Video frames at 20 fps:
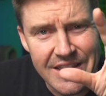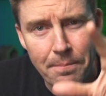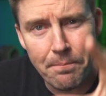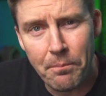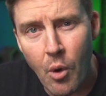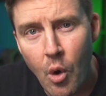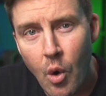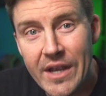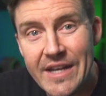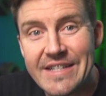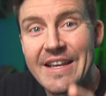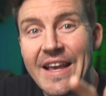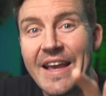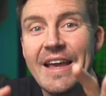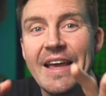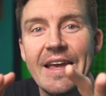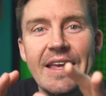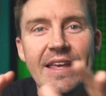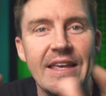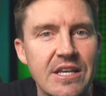the point,
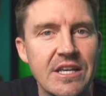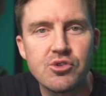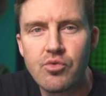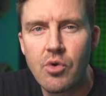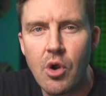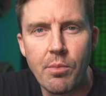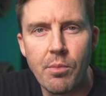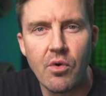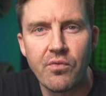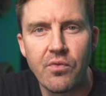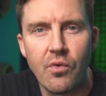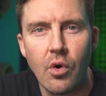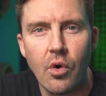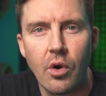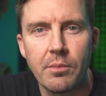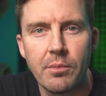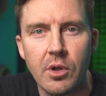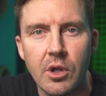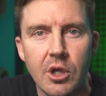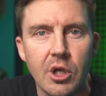is
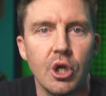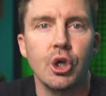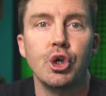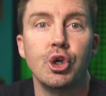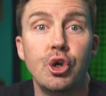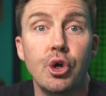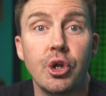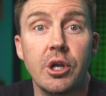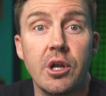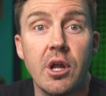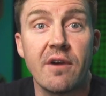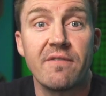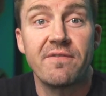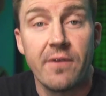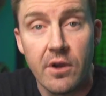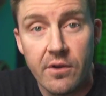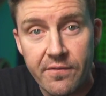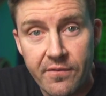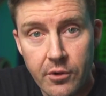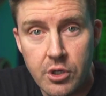RoboForm good enough
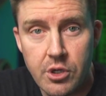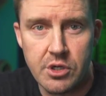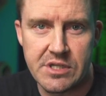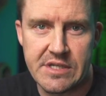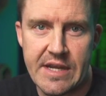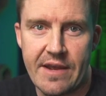for your